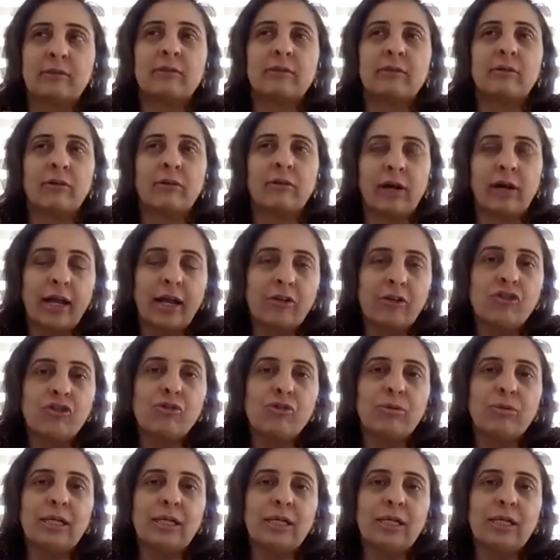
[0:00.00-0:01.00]

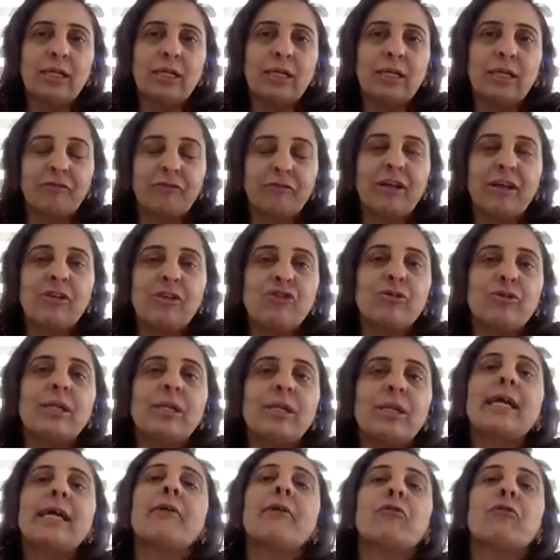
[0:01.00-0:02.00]
gradually and
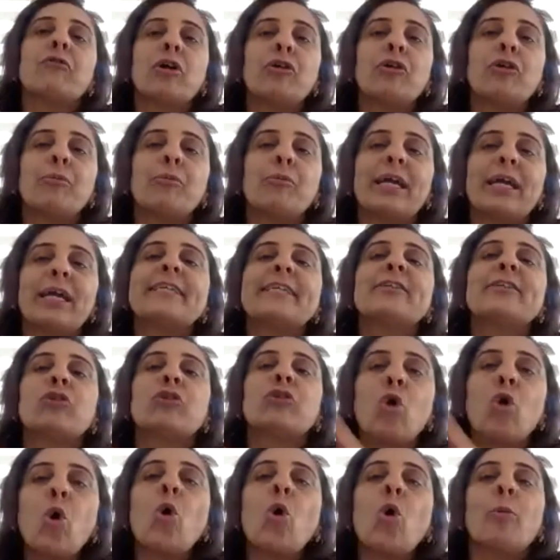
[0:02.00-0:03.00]
eventually I want to make
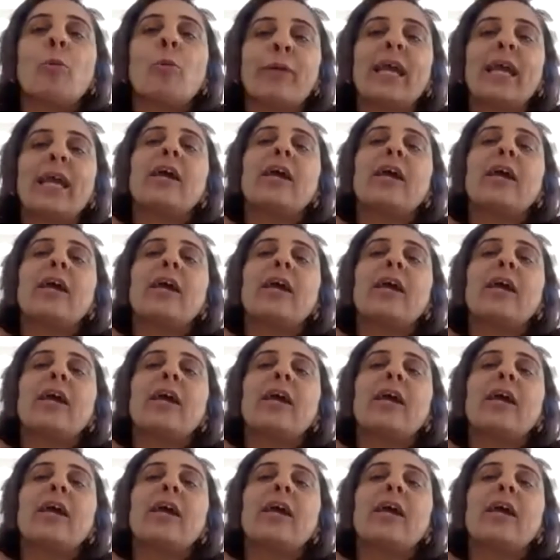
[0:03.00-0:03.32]
it OM,